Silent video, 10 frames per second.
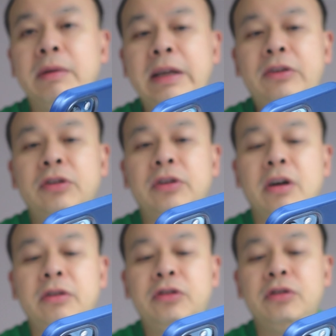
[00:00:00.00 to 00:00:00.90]
need to
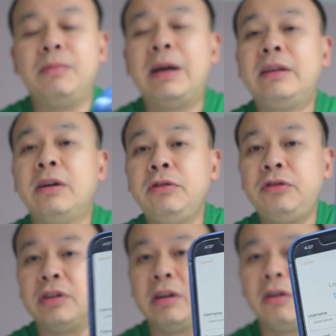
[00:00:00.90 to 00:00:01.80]
go to my
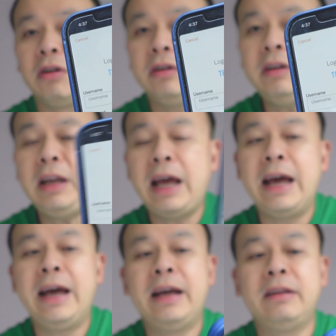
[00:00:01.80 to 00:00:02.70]
Telstra logon
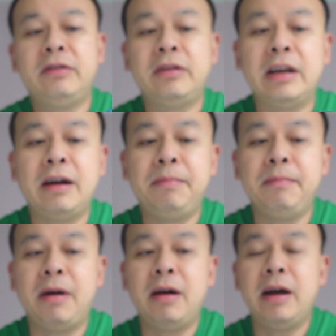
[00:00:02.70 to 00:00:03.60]
and set up
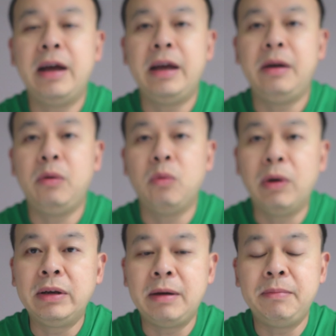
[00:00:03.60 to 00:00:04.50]
my
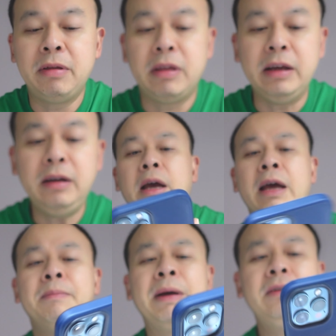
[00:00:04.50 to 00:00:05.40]
one number thing.
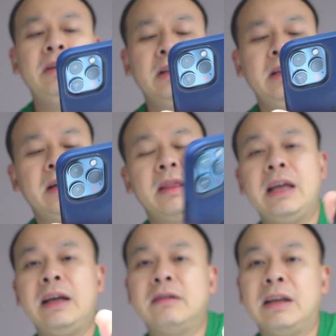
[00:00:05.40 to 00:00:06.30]
And basically I
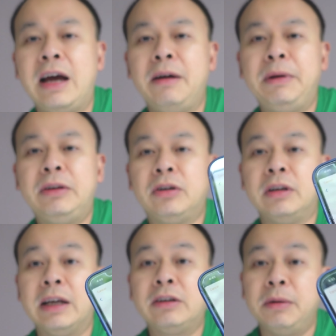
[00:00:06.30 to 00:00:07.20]
think it's allowing me to
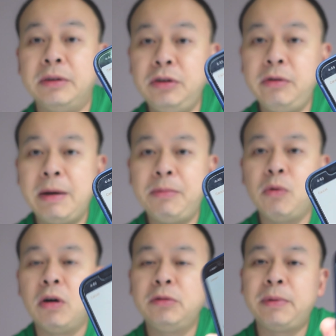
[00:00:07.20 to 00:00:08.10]
connect to a new Apple
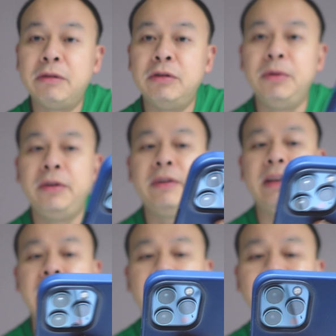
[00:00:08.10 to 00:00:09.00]
Watch by removing
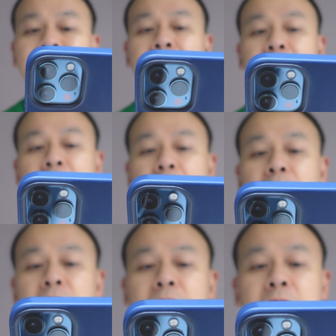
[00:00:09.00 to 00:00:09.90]
the other
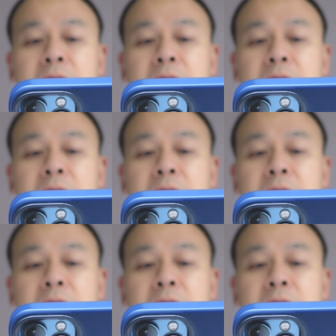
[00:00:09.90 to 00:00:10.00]
old